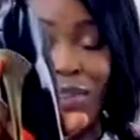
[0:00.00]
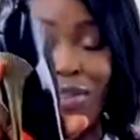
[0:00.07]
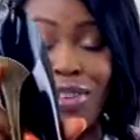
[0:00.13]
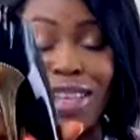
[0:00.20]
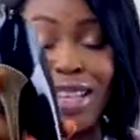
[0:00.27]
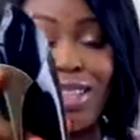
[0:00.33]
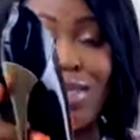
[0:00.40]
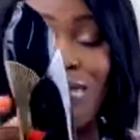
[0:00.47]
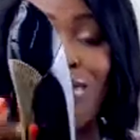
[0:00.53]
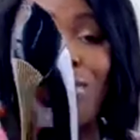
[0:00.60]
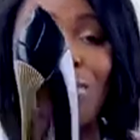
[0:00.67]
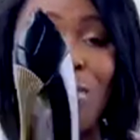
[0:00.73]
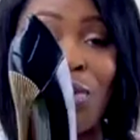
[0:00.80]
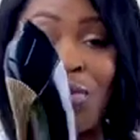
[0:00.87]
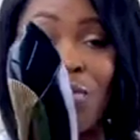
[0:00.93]
It's
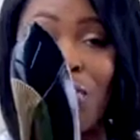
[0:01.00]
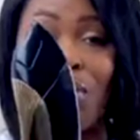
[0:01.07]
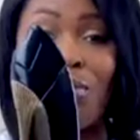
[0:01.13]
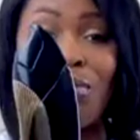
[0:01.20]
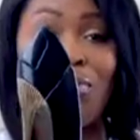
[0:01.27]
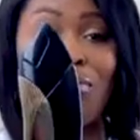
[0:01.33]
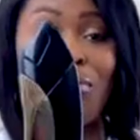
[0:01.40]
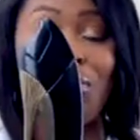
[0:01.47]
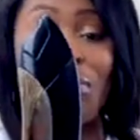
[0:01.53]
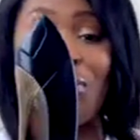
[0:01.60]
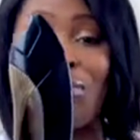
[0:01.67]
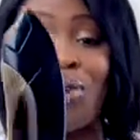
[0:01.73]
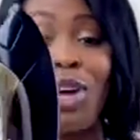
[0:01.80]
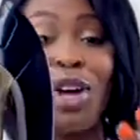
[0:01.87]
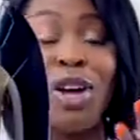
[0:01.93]
so
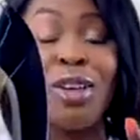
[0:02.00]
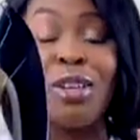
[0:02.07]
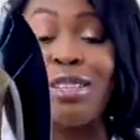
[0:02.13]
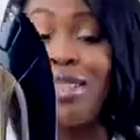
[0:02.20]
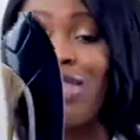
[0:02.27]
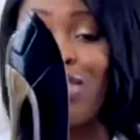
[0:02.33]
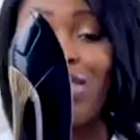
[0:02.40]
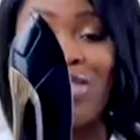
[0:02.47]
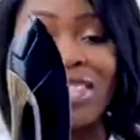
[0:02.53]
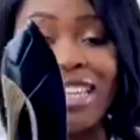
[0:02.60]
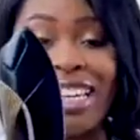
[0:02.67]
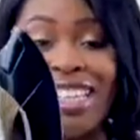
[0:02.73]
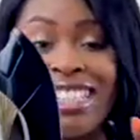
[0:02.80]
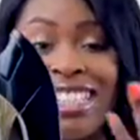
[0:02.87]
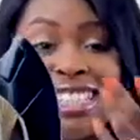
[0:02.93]
beautiful, so
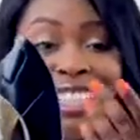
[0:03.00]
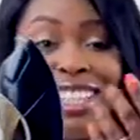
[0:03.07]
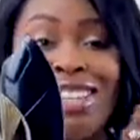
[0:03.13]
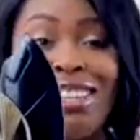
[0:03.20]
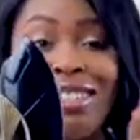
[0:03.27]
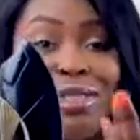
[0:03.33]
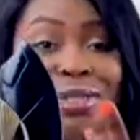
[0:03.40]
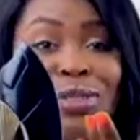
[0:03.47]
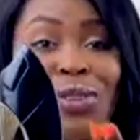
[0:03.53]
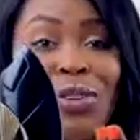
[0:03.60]
sexy, so